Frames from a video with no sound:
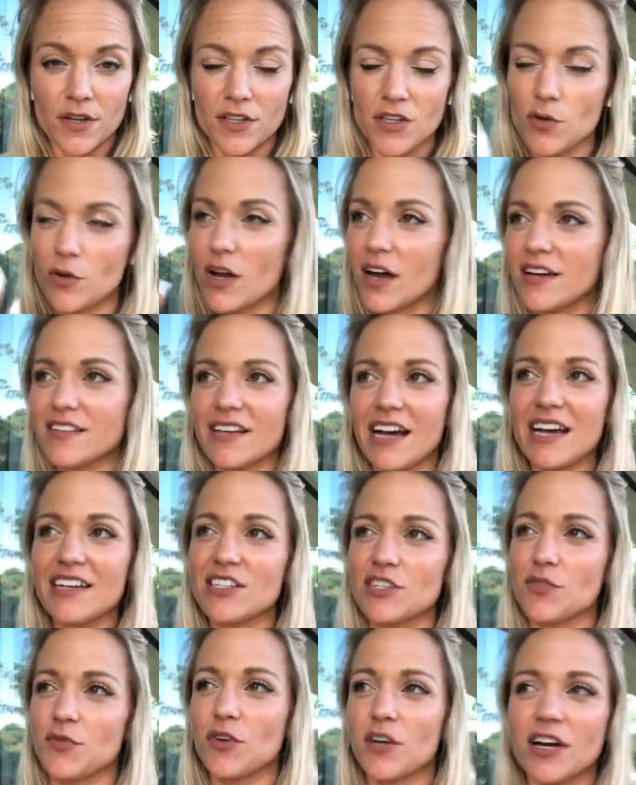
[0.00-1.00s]
you guys, I
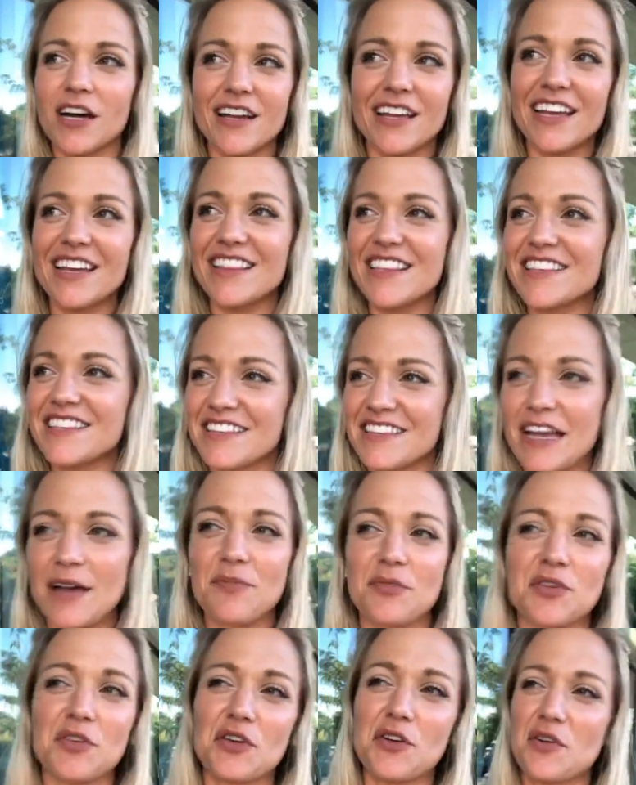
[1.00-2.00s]
just forgot again. This is
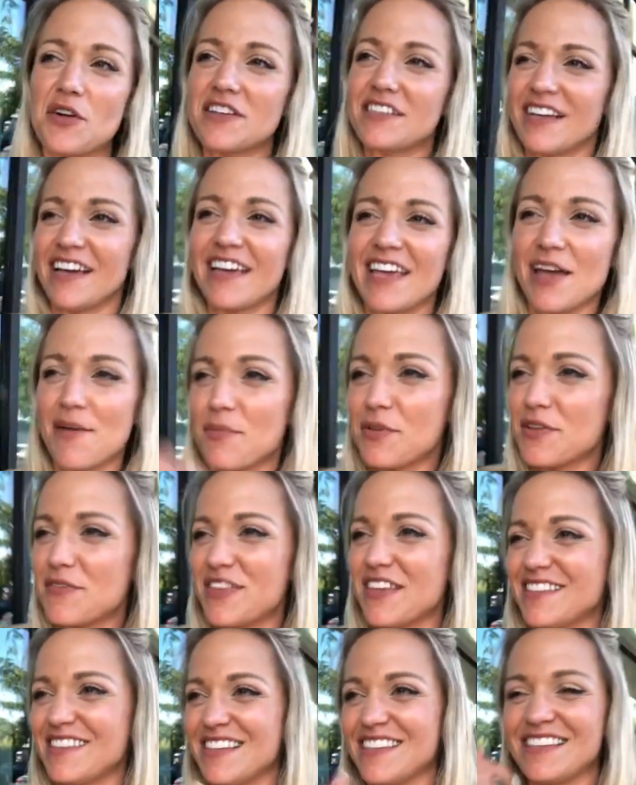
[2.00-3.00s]
absolutely crazy. I can't
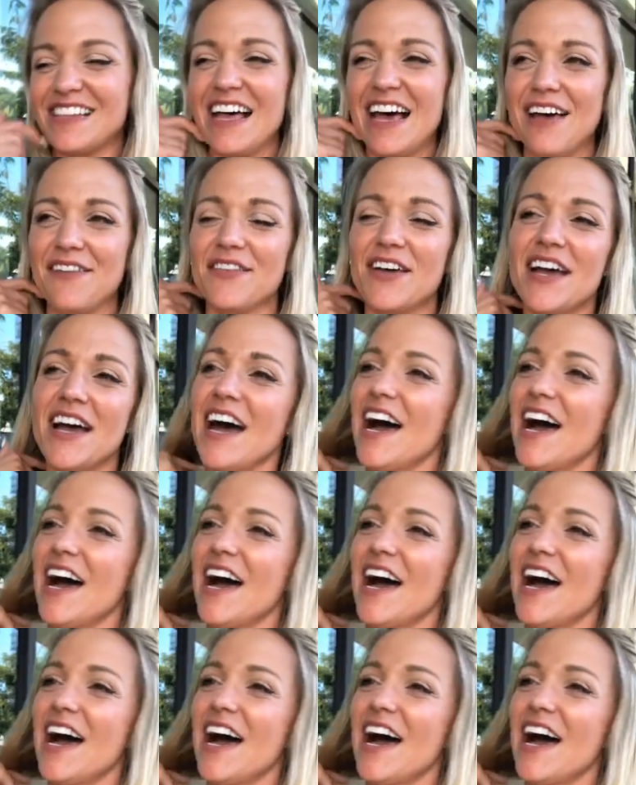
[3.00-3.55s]
believe this is live.